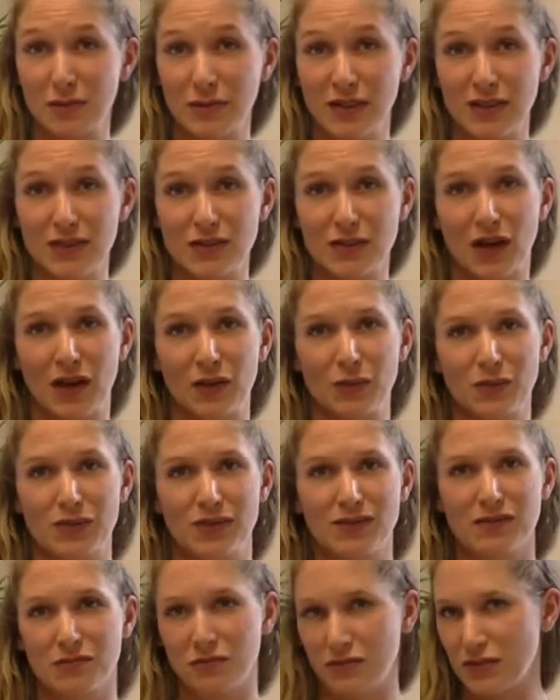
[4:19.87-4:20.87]
so I would
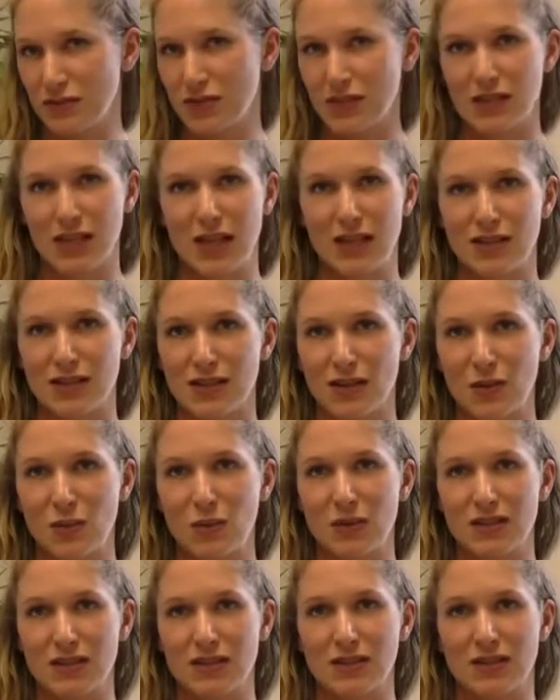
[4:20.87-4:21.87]
just answer the
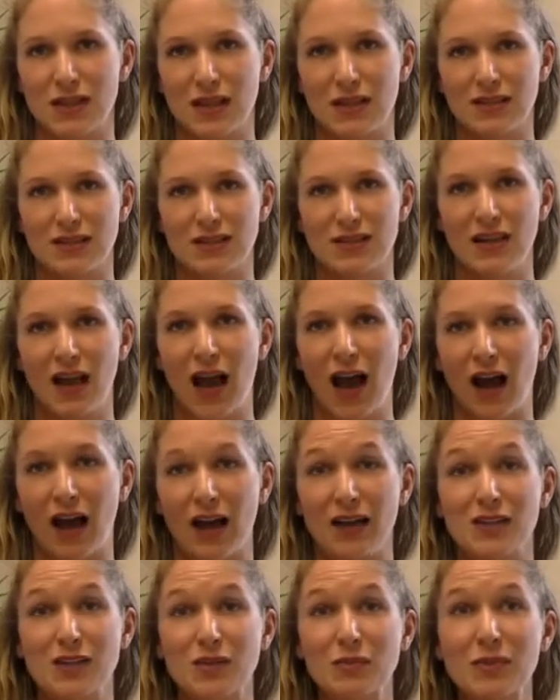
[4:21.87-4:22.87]
ones that
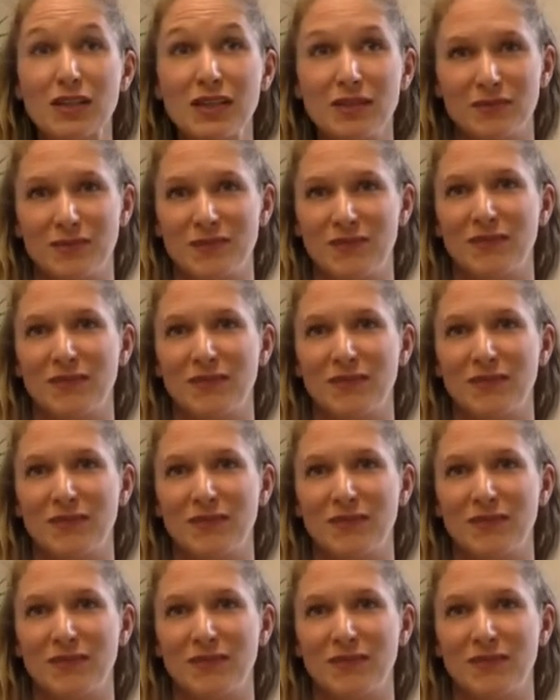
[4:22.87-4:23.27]
ask me